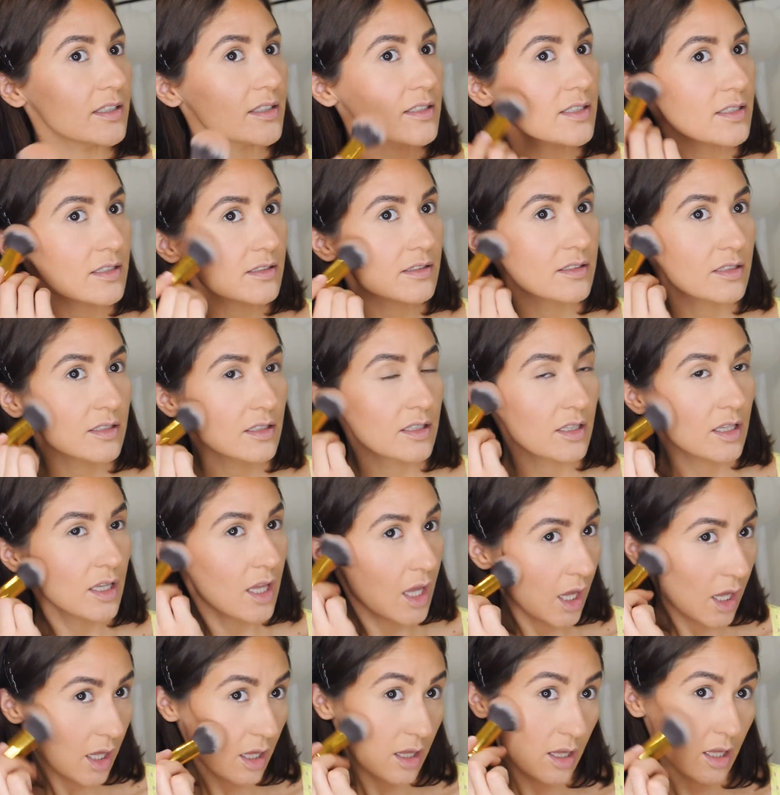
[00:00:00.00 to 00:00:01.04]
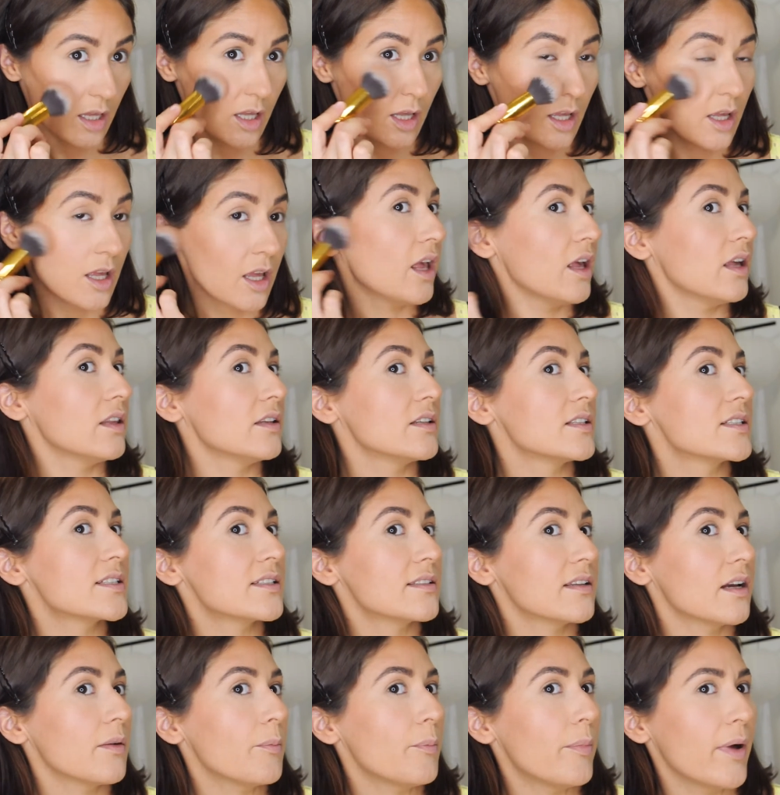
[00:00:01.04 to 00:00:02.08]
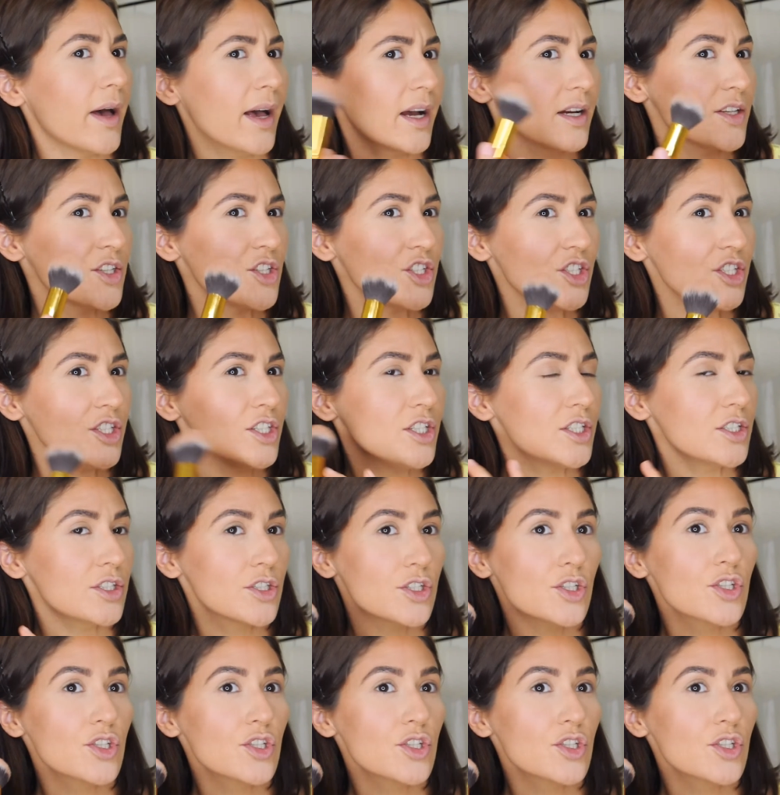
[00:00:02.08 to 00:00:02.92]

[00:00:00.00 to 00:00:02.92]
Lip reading: I don't know, even, and it's not patchy.